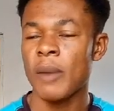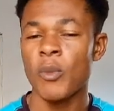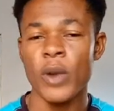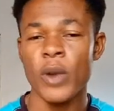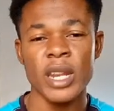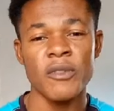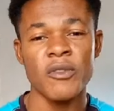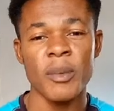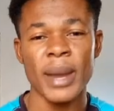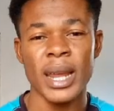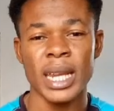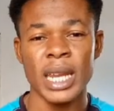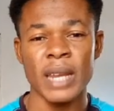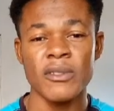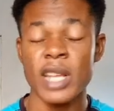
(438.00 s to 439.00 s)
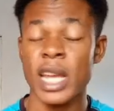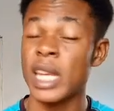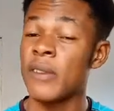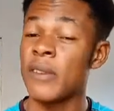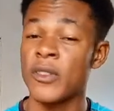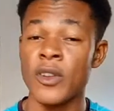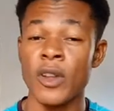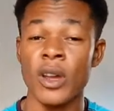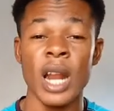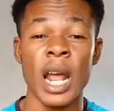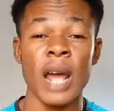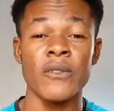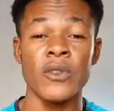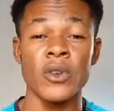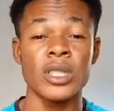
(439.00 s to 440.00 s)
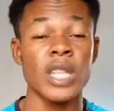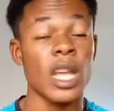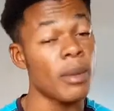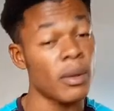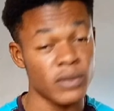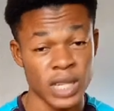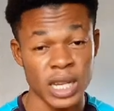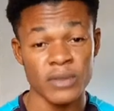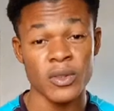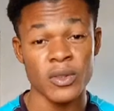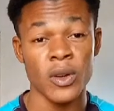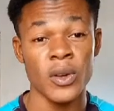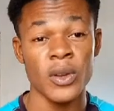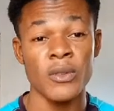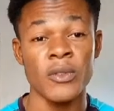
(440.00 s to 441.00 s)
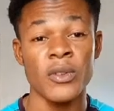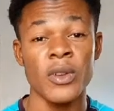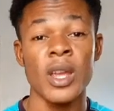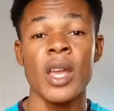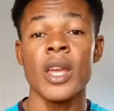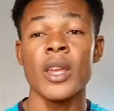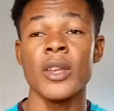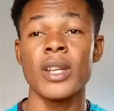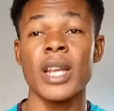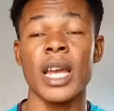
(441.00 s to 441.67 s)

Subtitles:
I'm waiting for my gifts. And if you don't have those type of gifts, or if